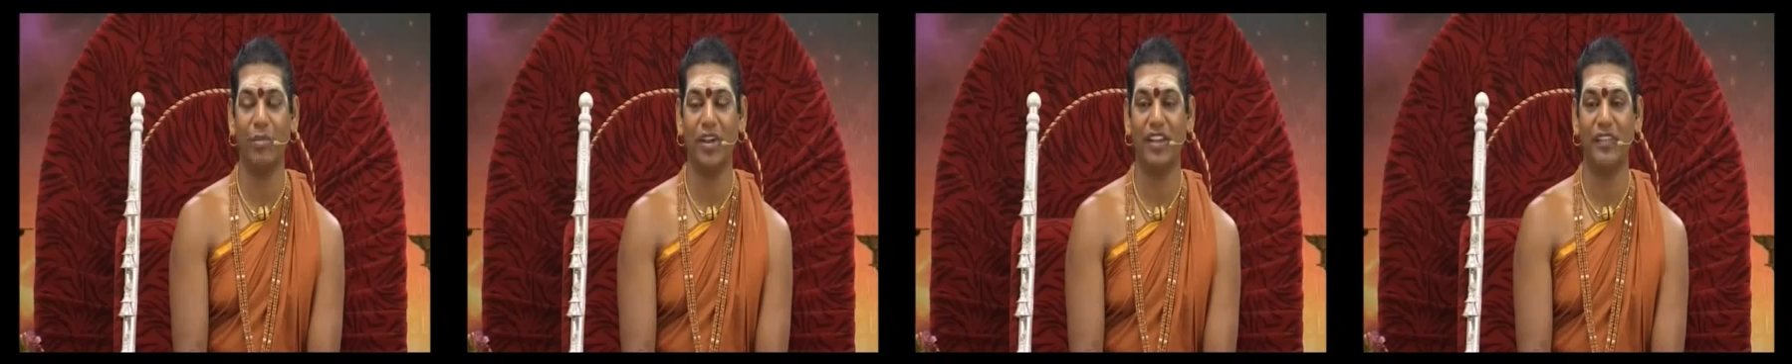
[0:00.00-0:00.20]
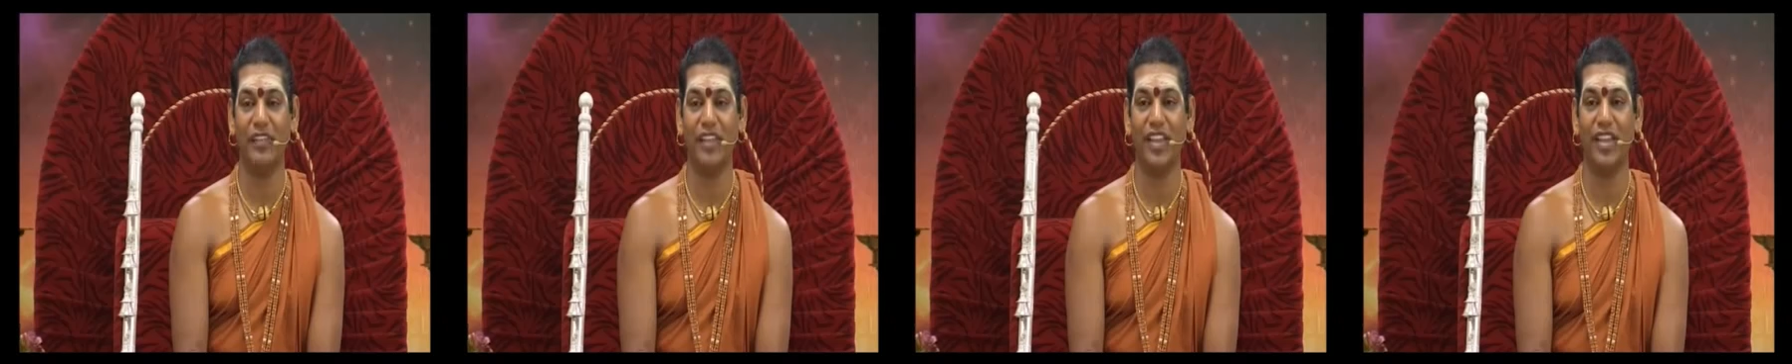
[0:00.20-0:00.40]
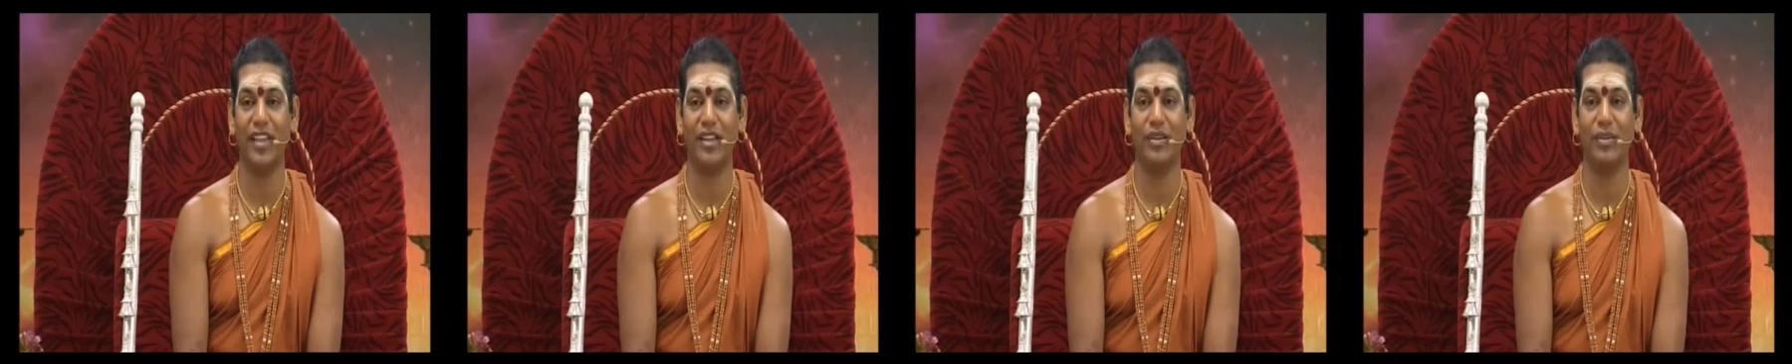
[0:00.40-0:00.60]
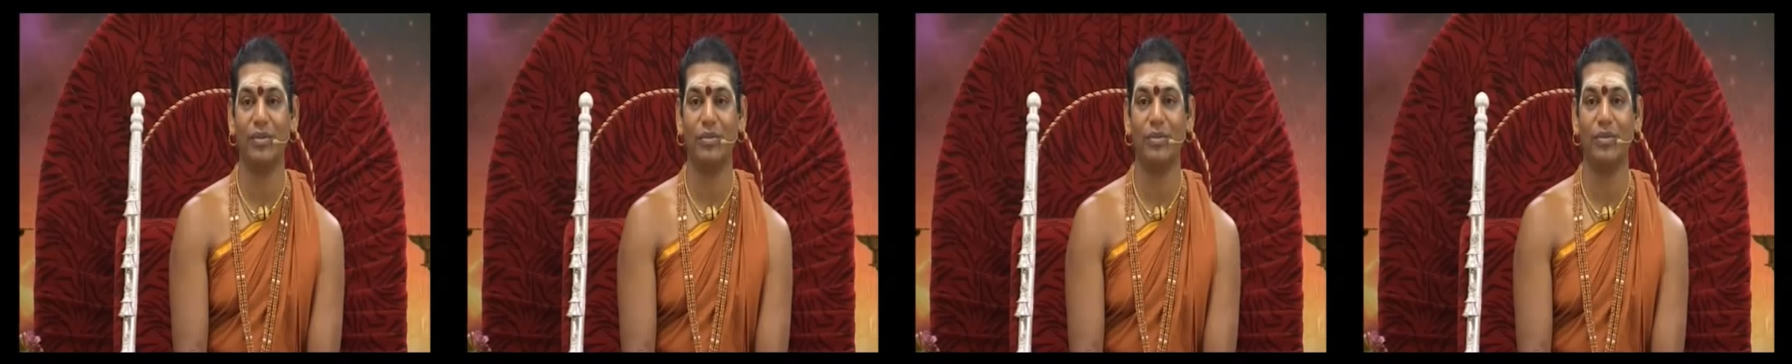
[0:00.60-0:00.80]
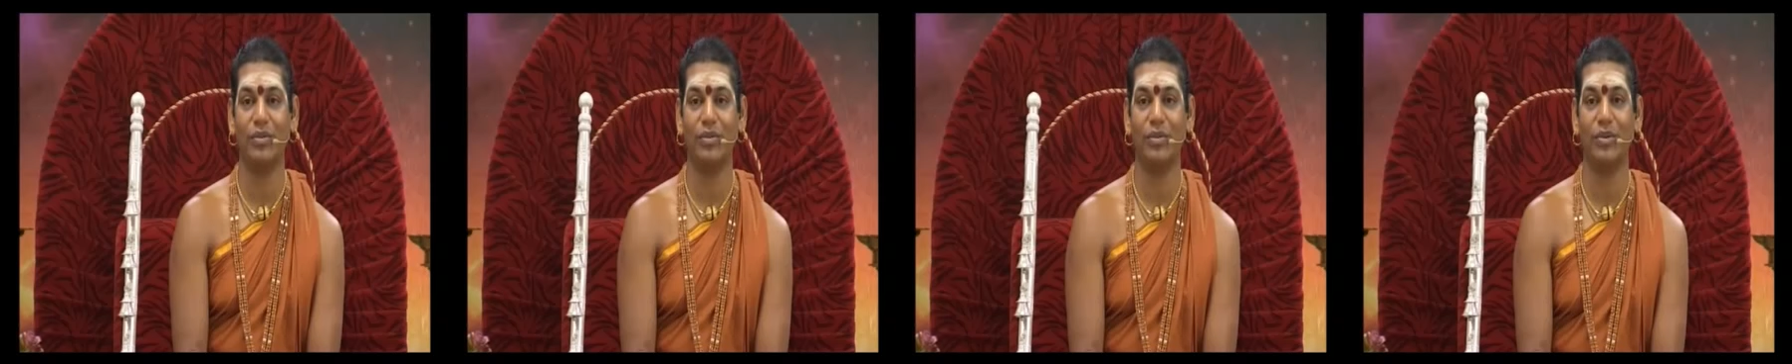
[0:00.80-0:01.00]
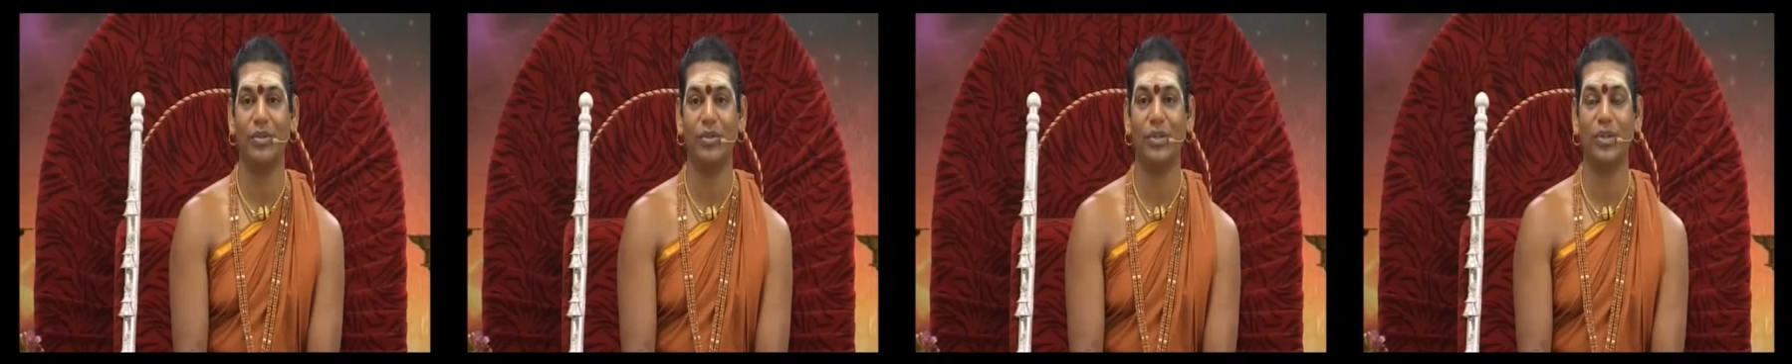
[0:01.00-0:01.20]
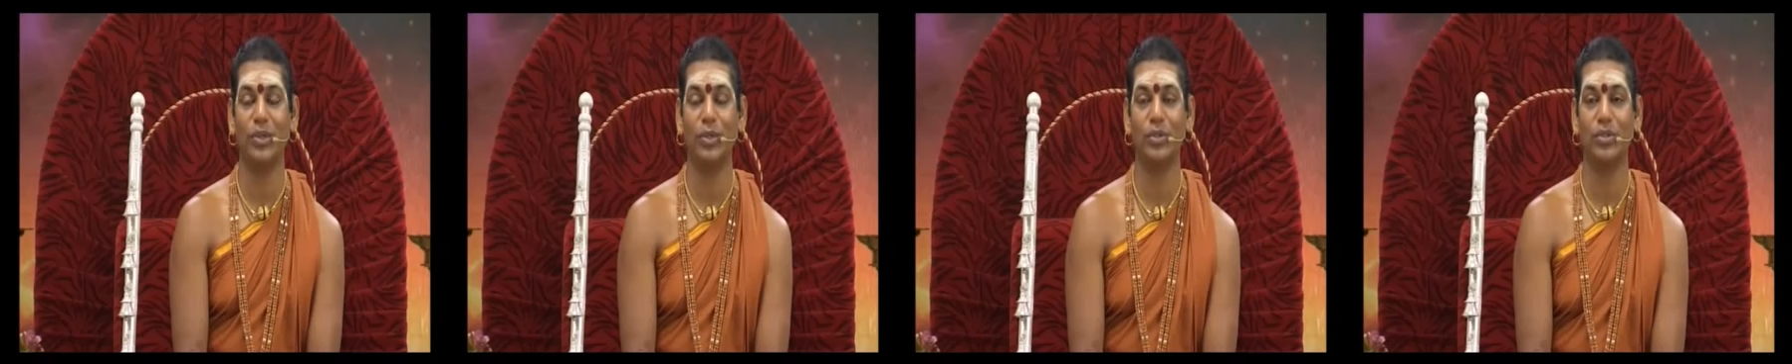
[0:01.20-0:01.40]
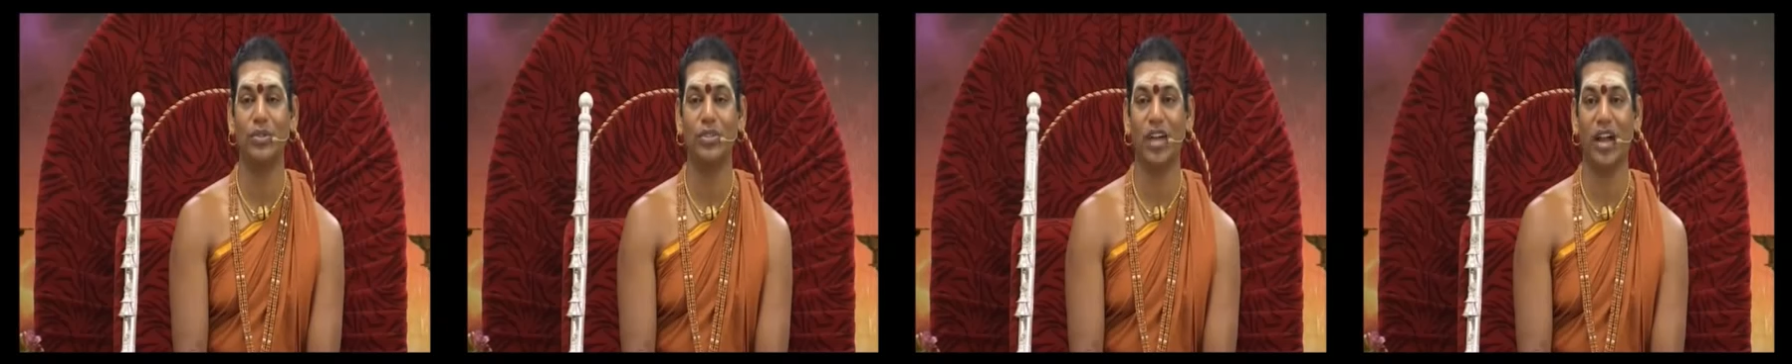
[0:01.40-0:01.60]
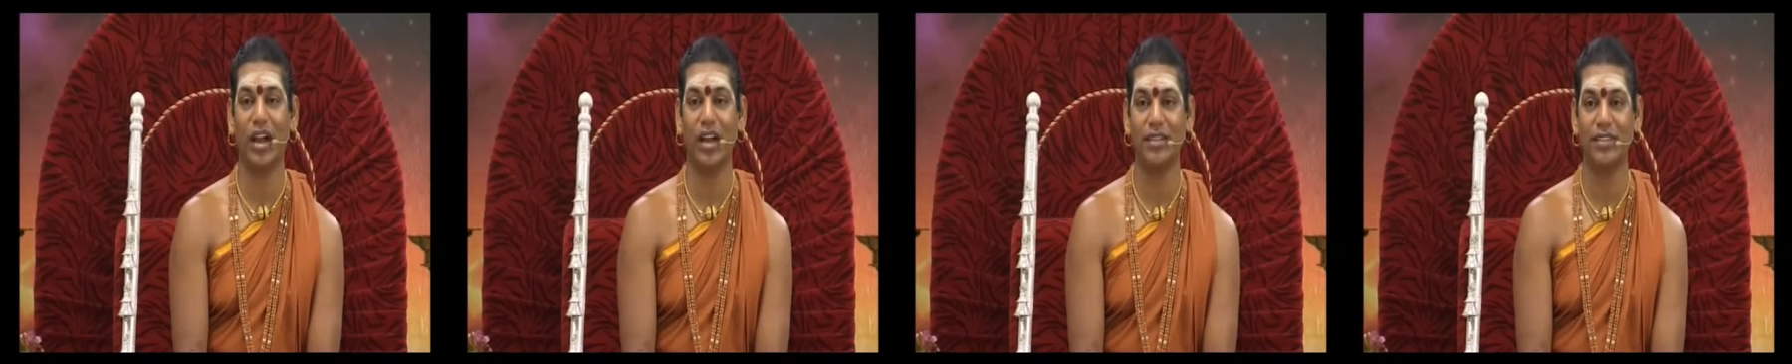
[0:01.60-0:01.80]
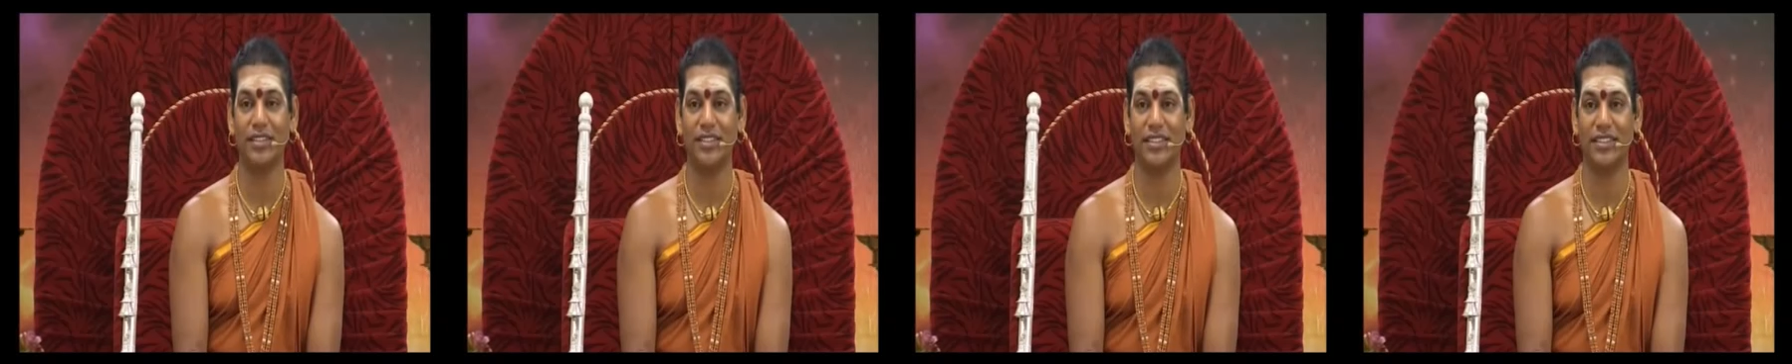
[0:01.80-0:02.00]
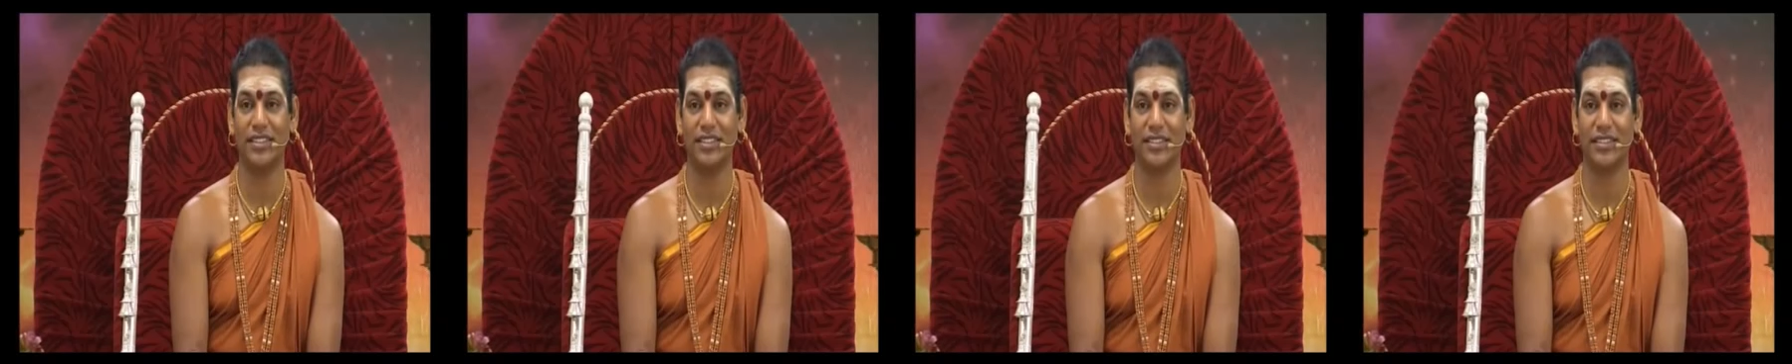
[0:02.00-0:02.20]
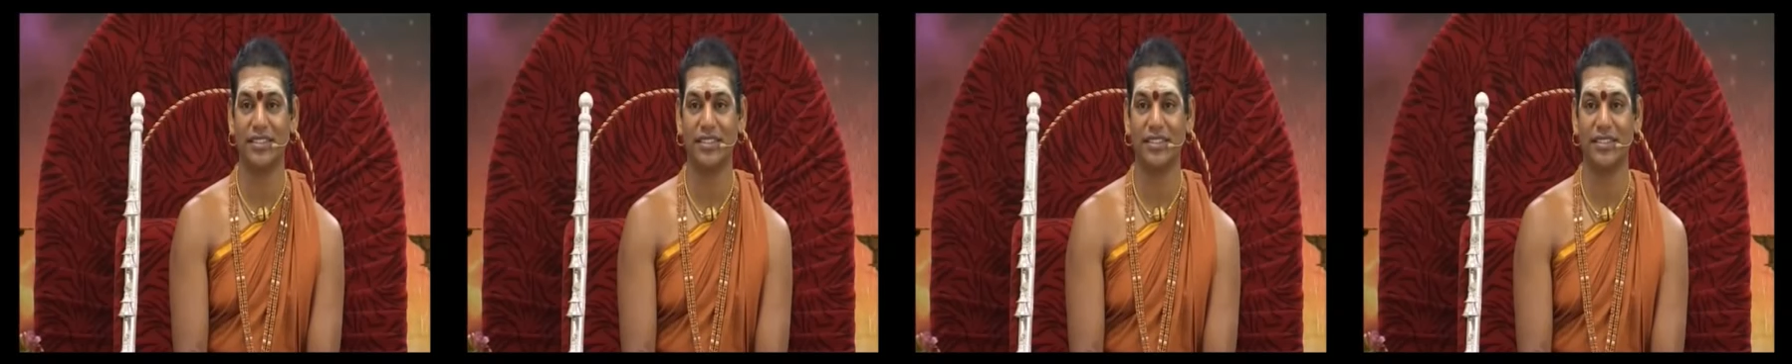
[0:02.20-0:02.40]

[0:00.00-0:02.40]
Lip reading: between two thoughts,